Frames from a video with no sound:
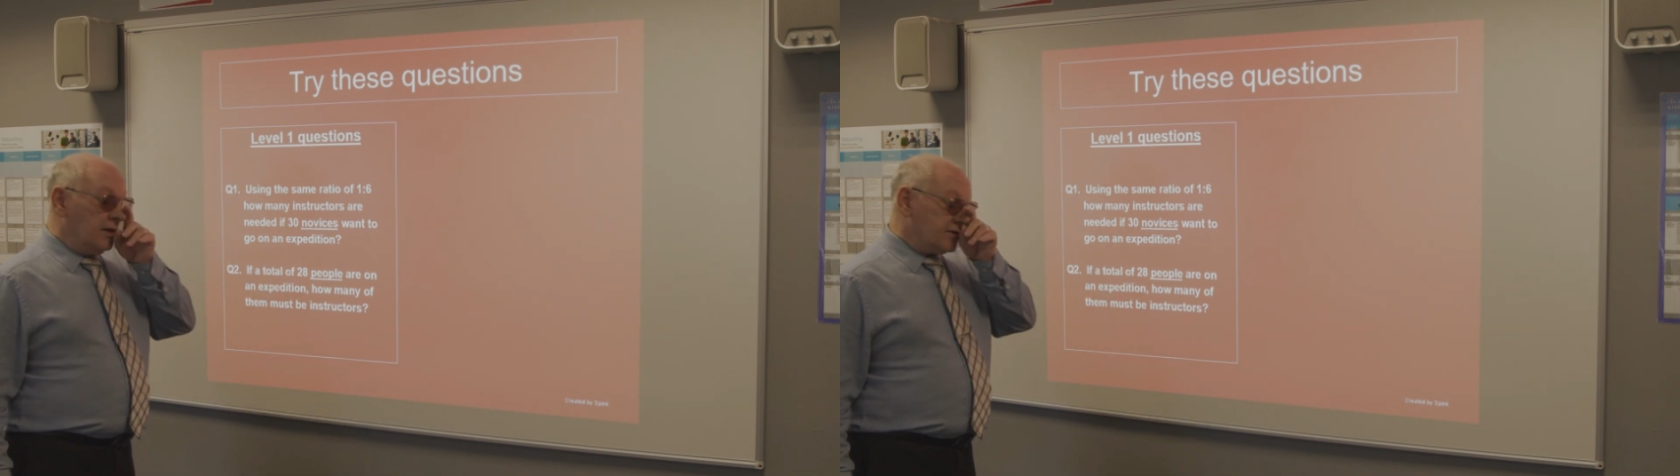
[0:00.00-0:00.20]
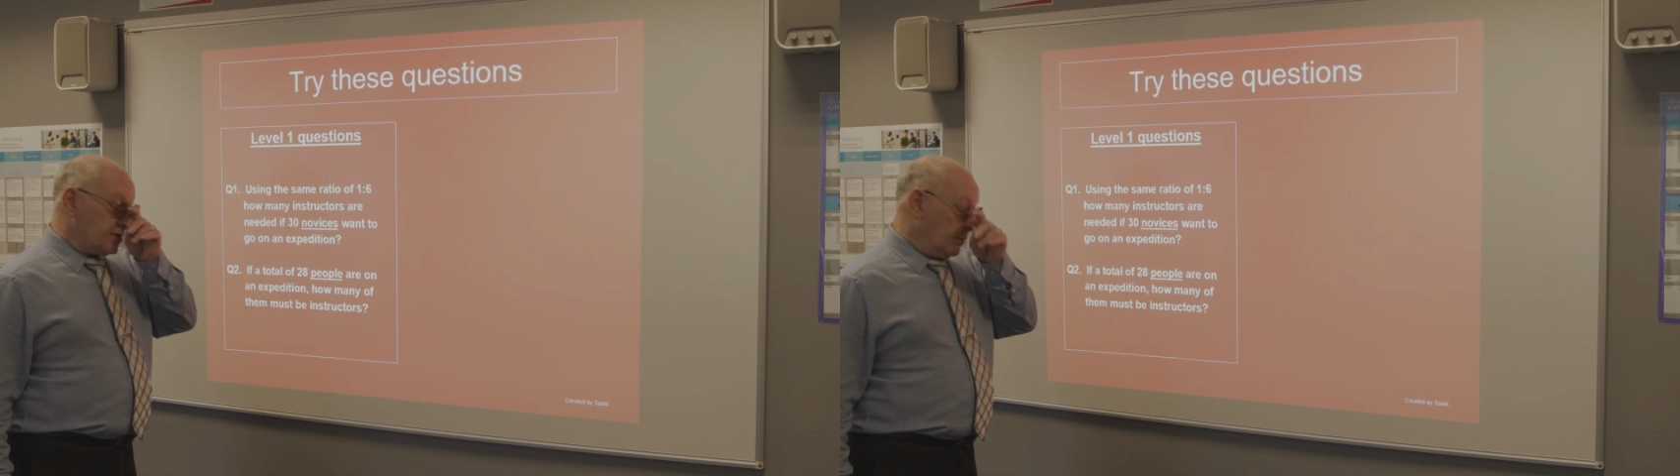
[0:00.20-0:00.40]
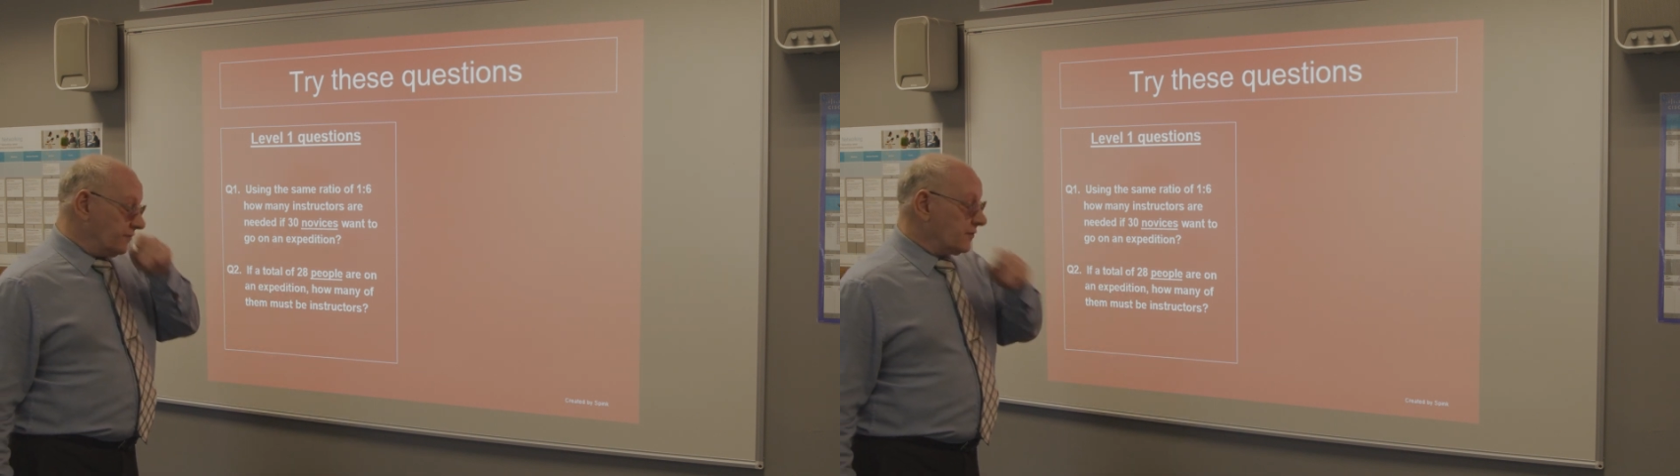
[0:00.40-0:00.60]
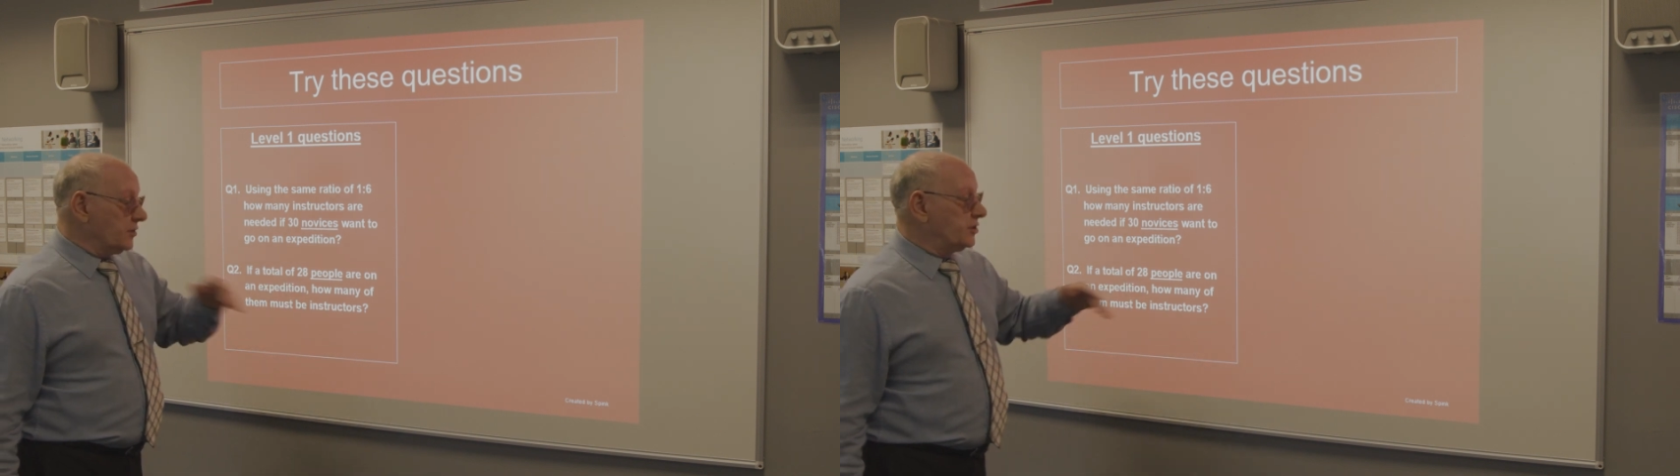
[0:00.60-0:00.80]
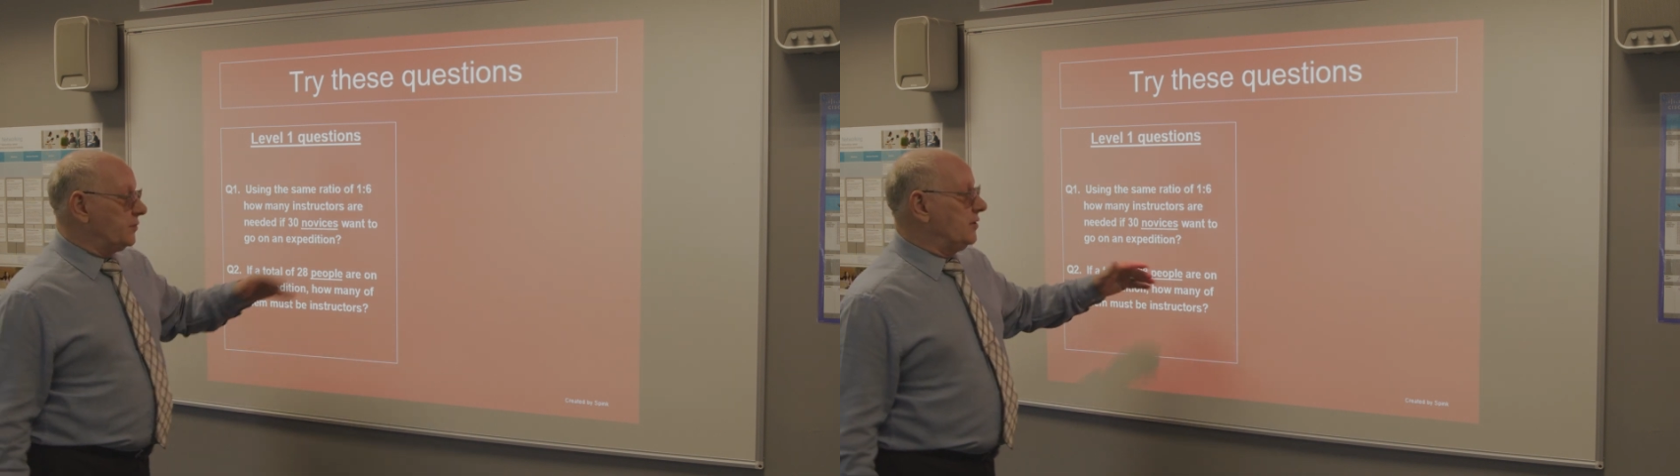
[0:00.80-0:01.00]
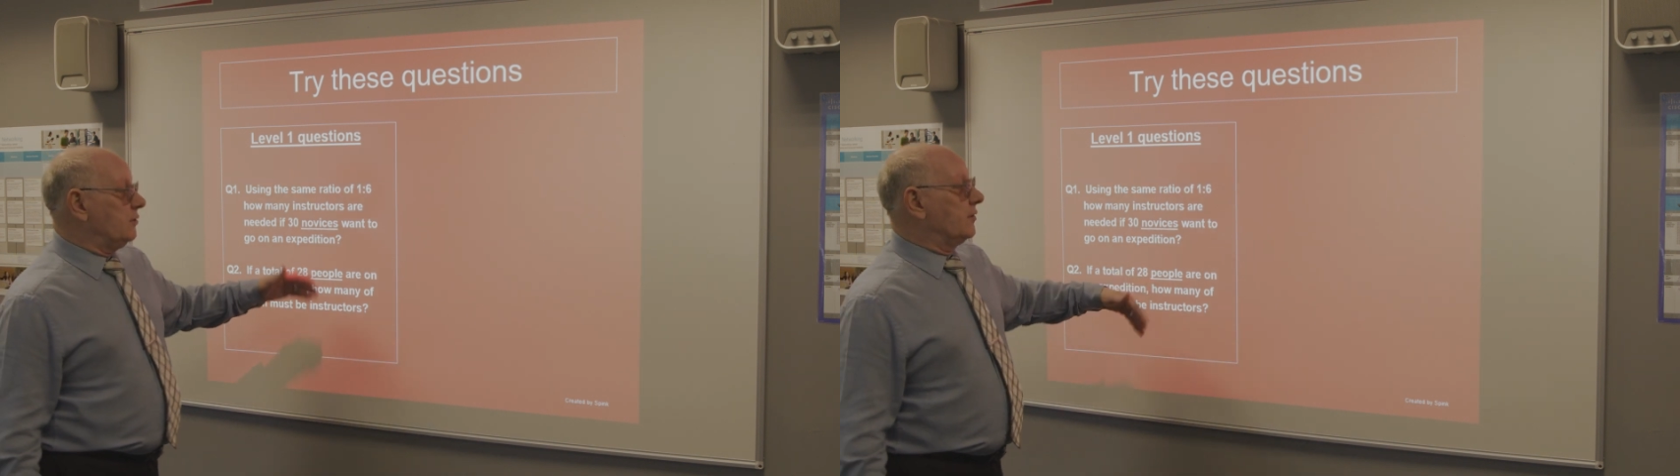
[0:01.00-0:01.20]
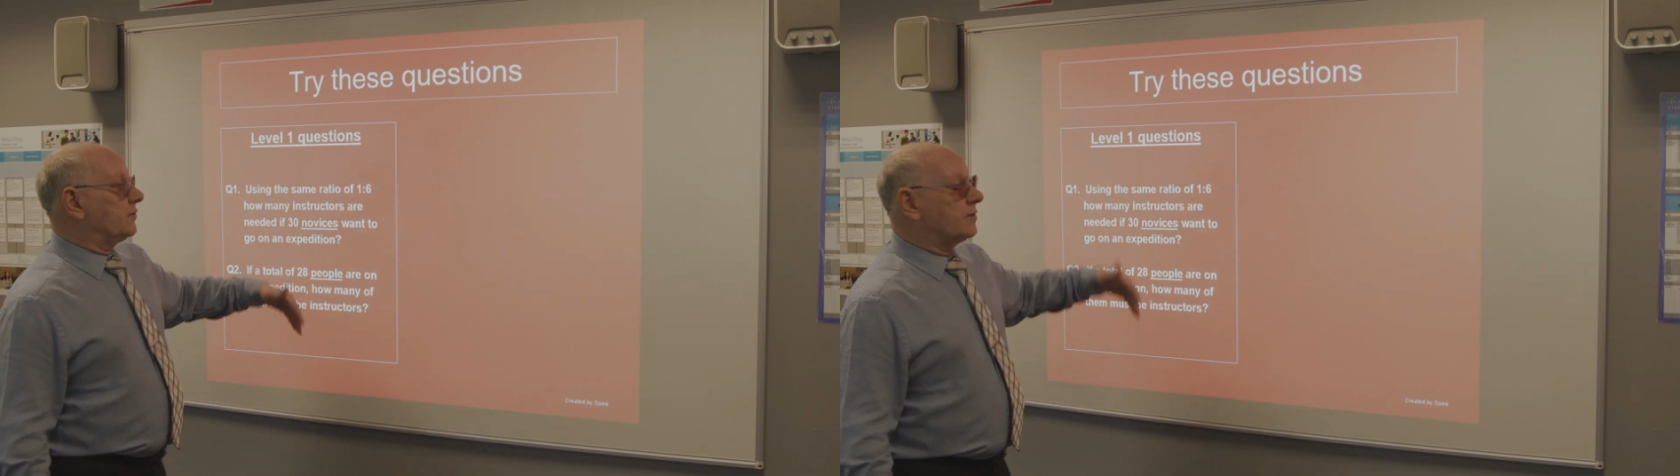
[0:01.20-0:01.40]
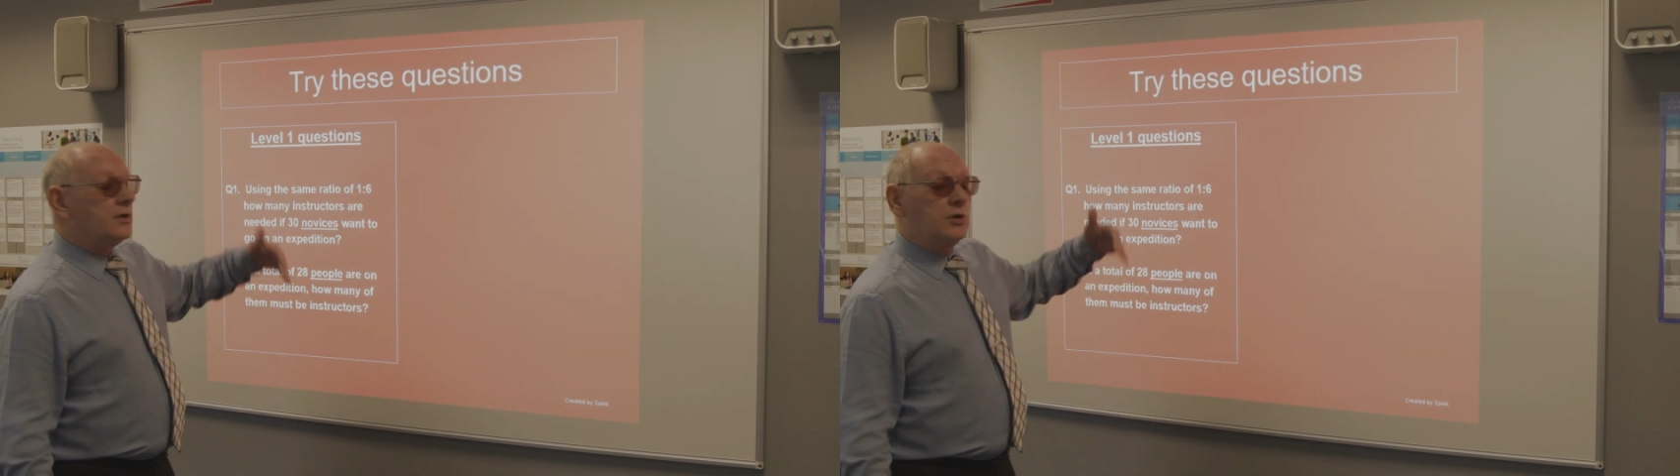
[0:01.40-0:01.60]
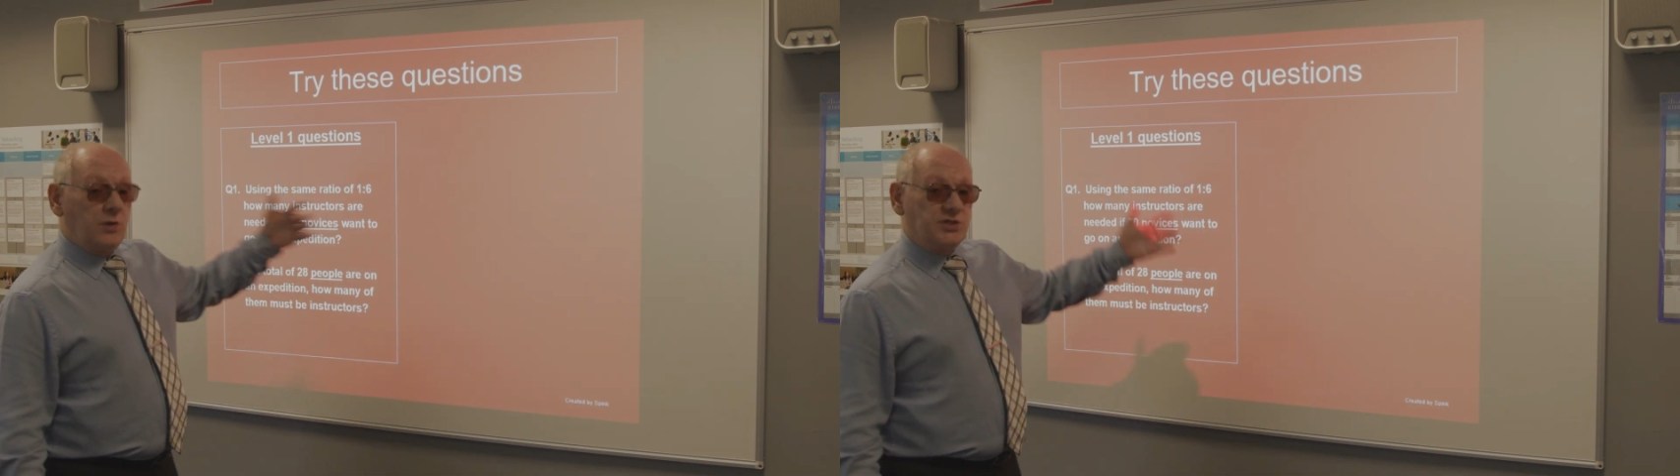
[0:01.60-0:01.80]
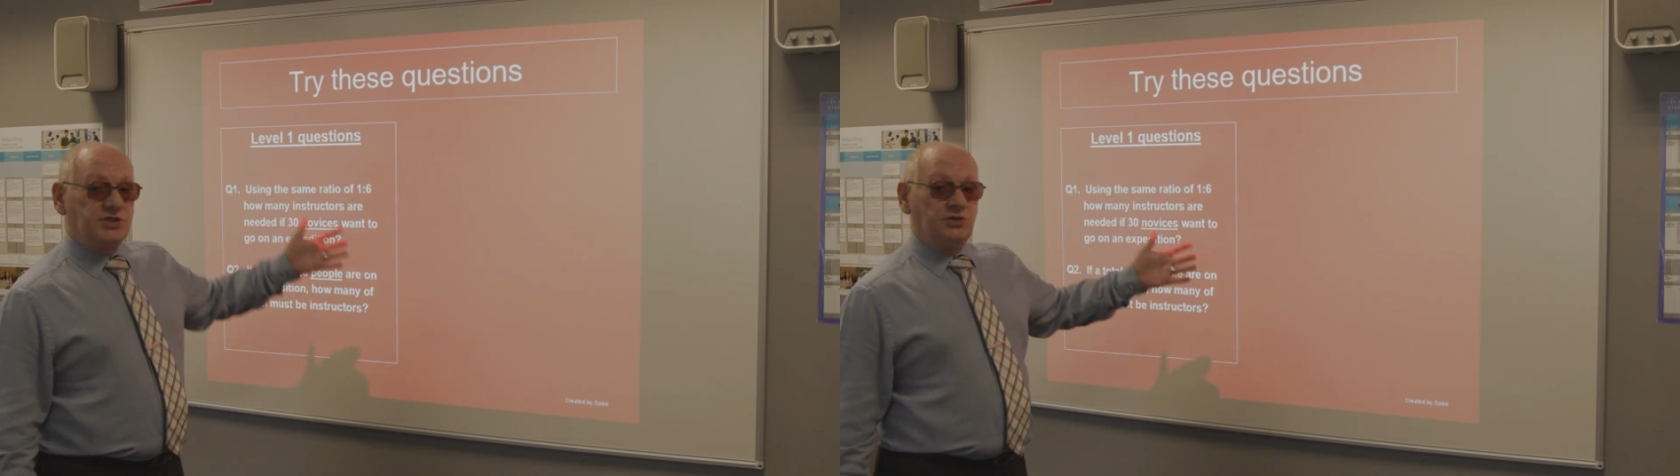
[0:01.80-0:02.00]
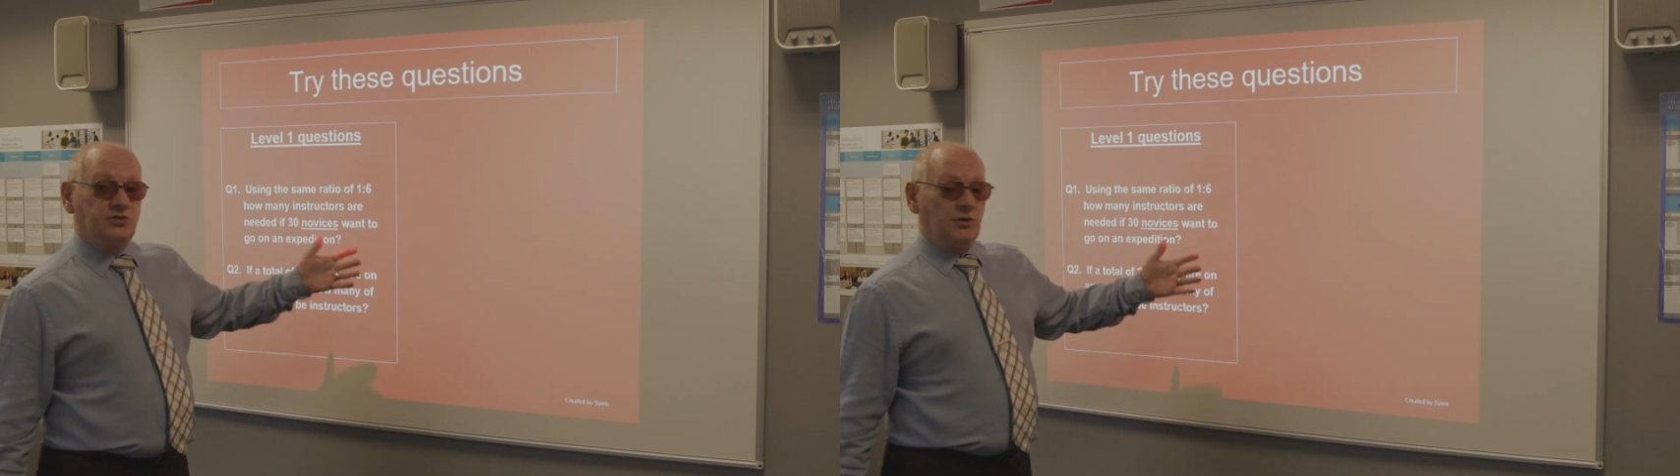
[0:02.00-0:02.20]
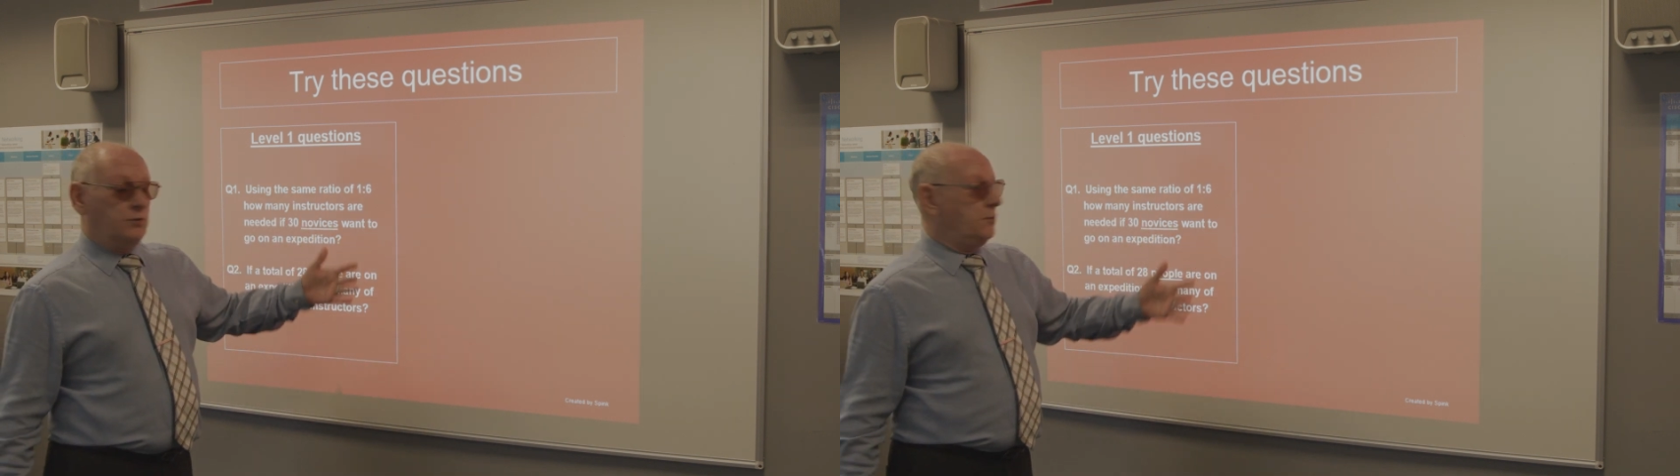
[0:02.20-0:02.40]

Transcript: So we've got to do it like question 2.